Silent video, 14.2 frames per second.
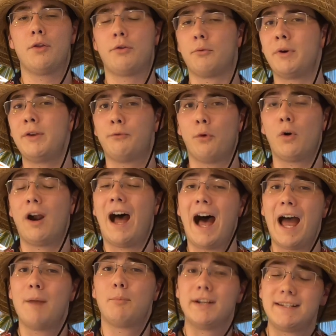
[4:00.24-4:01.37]
3-4
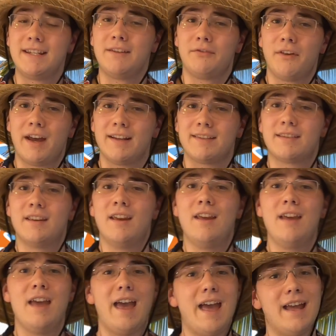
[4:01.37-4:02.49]
hybrid defense,
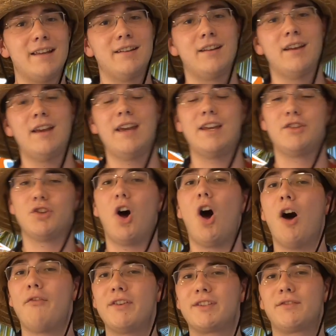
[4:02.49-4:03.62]
and his
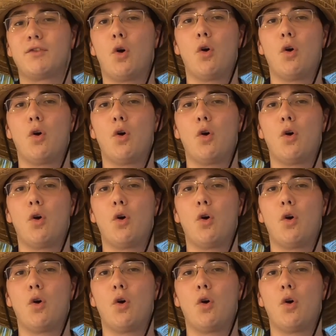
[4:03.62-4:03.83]
offensive